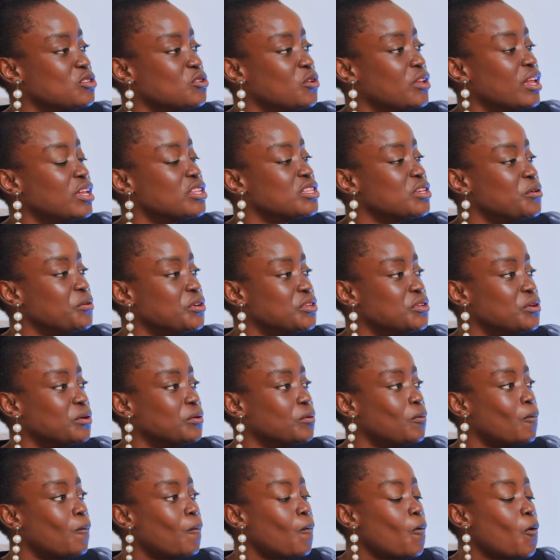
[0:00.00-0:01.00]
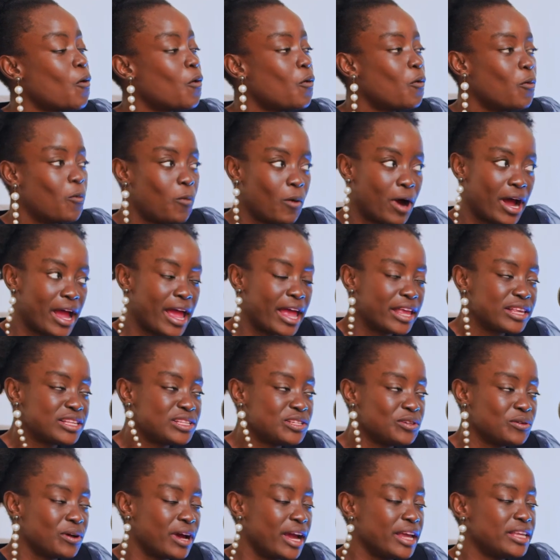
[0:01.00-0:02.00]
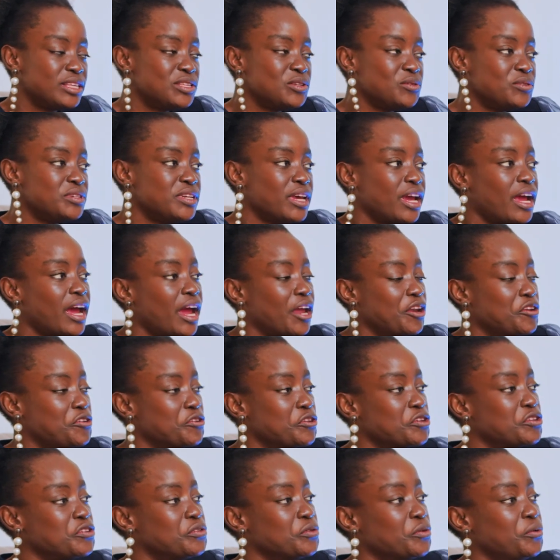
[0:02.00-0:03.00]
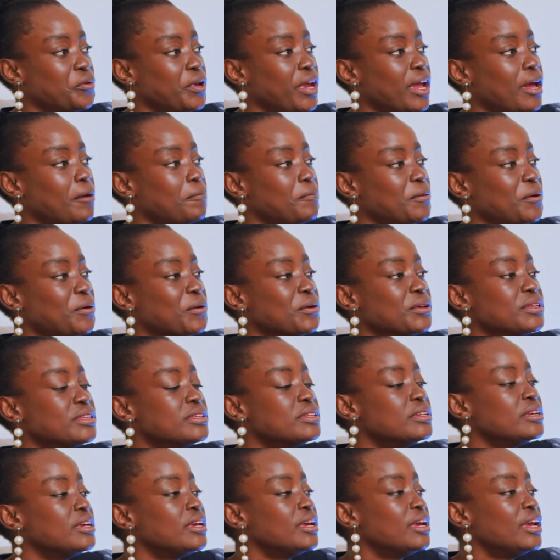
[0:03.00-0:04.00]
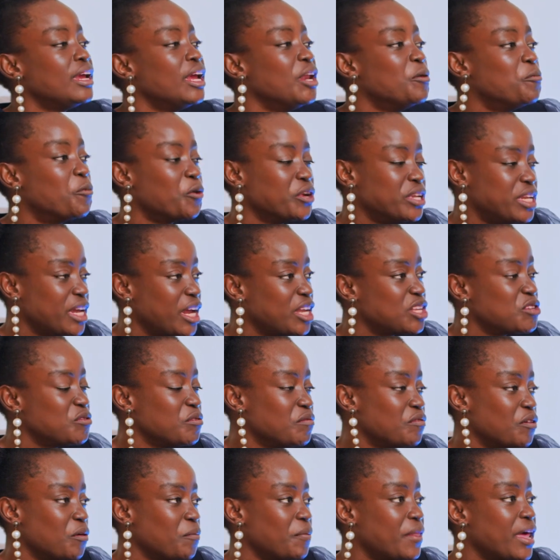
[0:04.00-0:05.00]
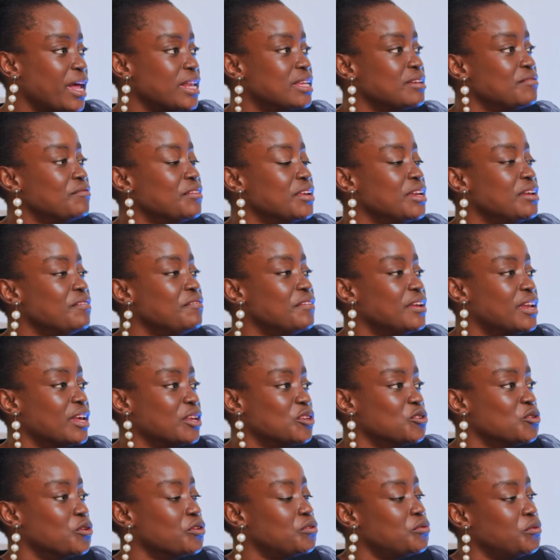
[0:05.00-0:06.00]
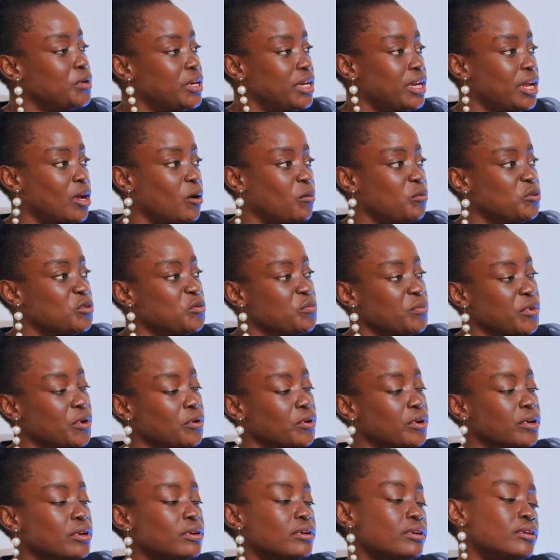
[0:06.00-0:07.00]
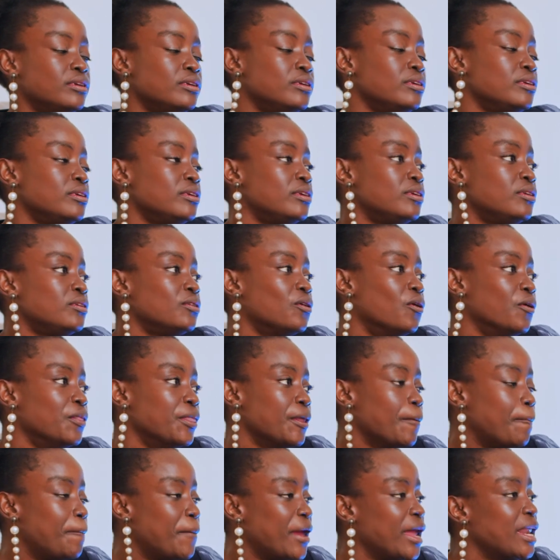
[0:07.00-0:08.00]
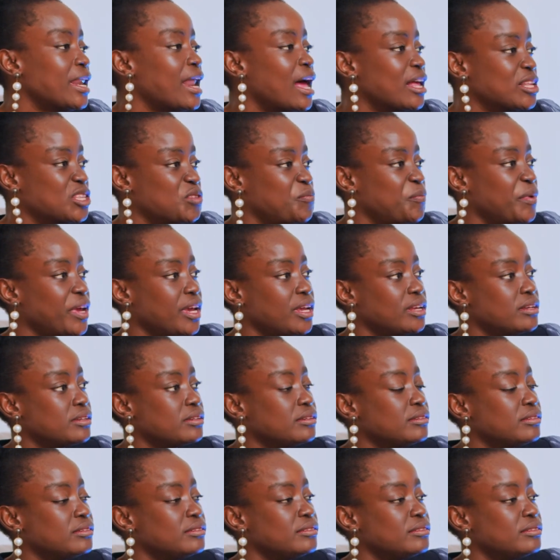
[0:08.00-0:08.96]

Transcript: So that's the reason why I still take hydroxyurea, because it protects me from that, even if it has not really helped me on the pain aspect.